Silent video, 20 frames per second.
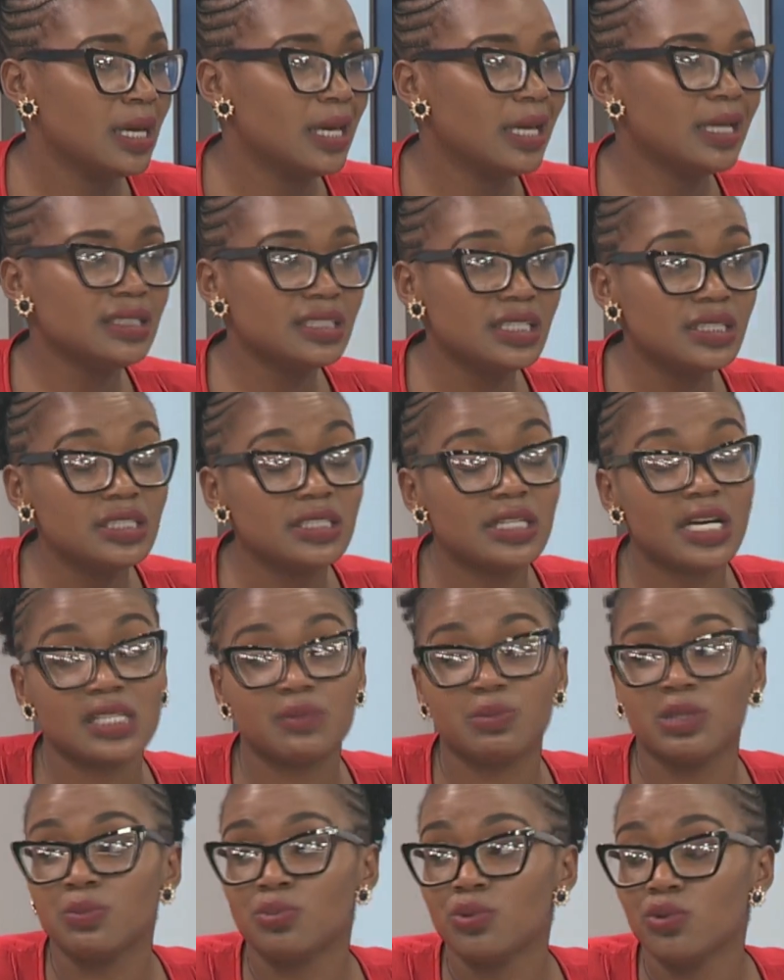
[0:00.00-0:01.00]
Indeed, it
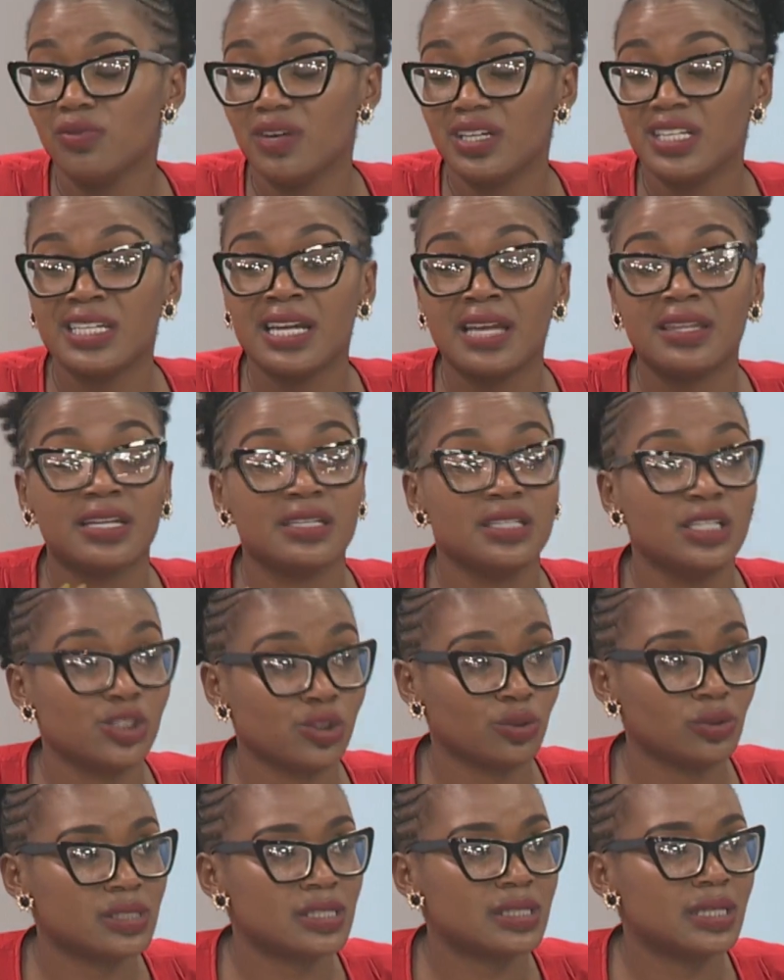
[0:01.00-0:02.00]
has been proven in other
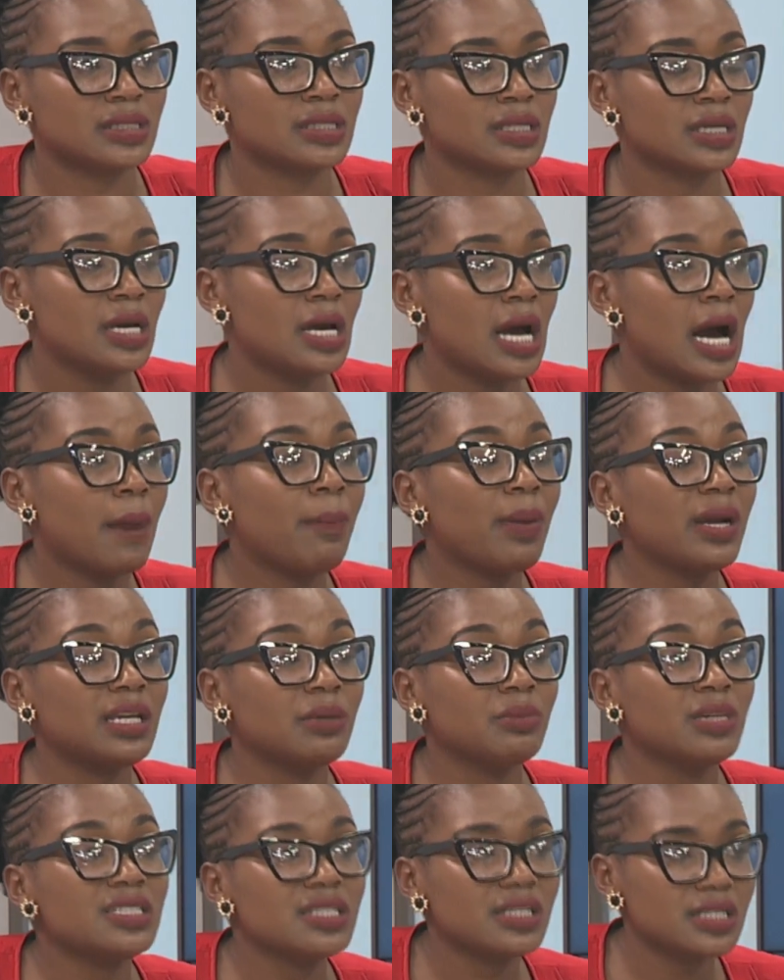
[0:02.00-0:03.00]
nations that a
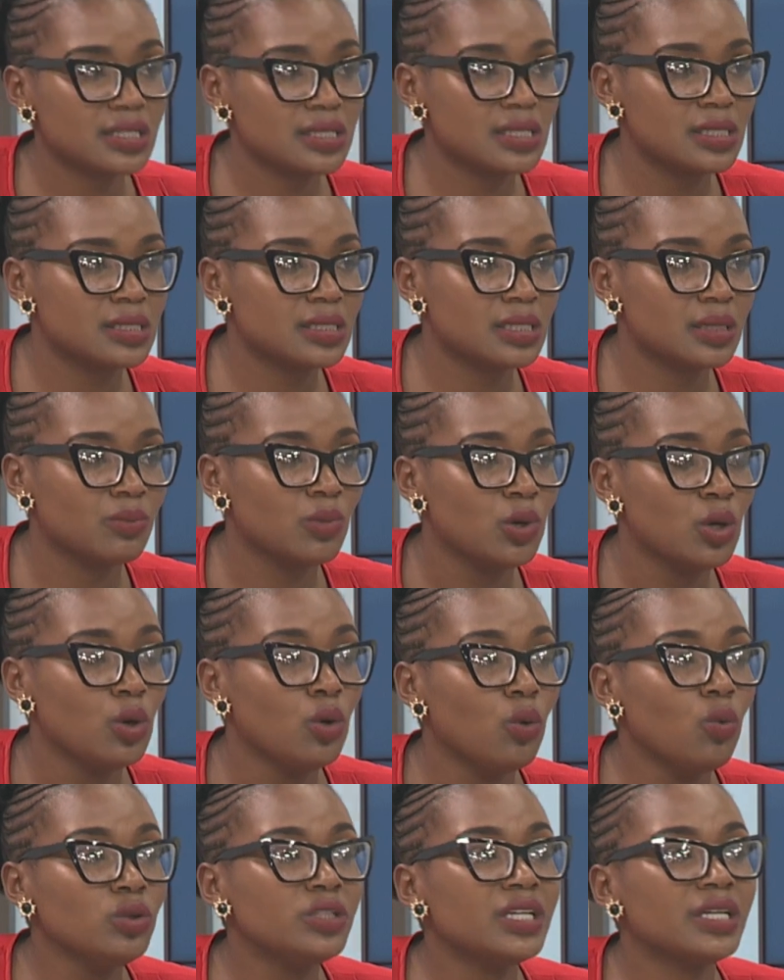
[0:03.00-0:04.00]
parliamentary system
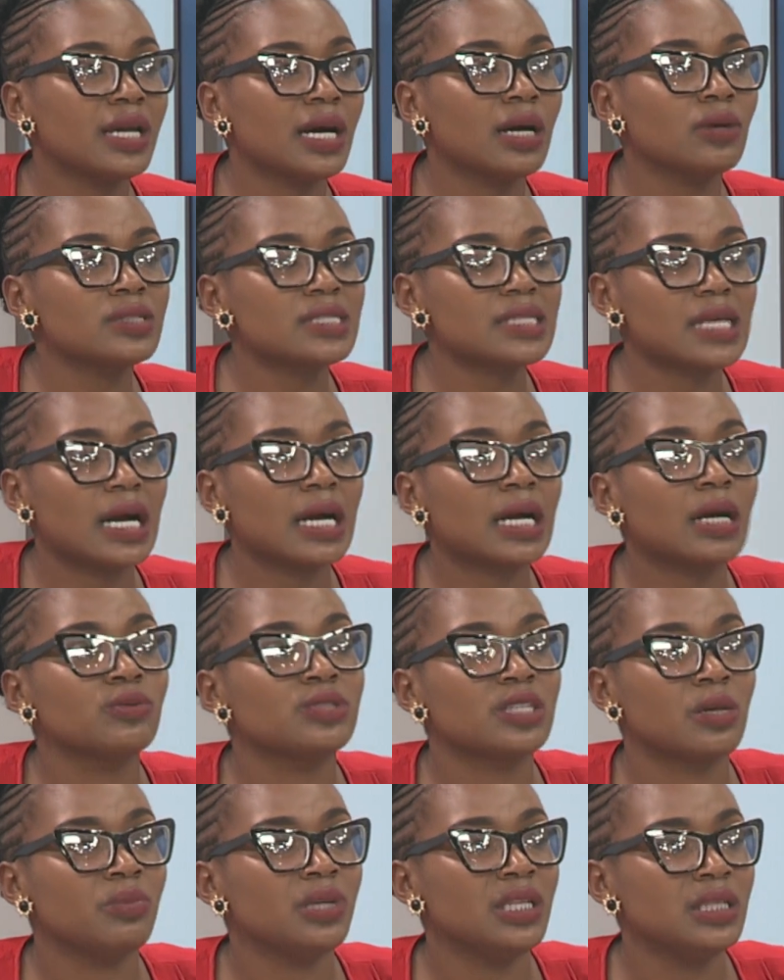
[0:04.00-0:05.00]
would enhance
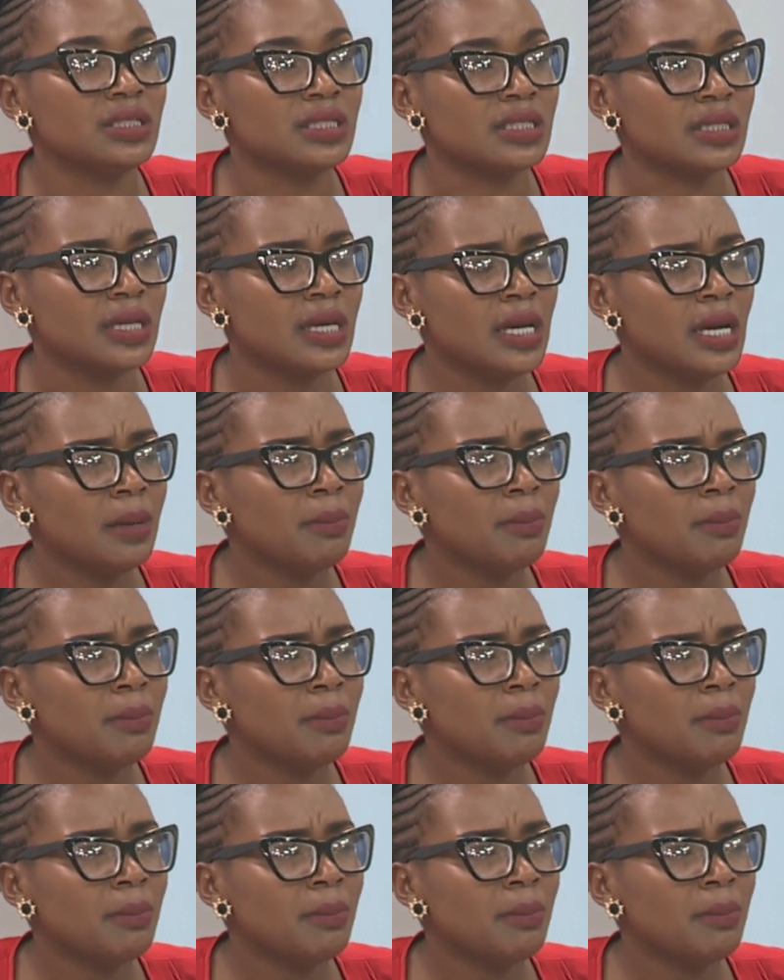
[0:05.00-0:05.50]
accountability.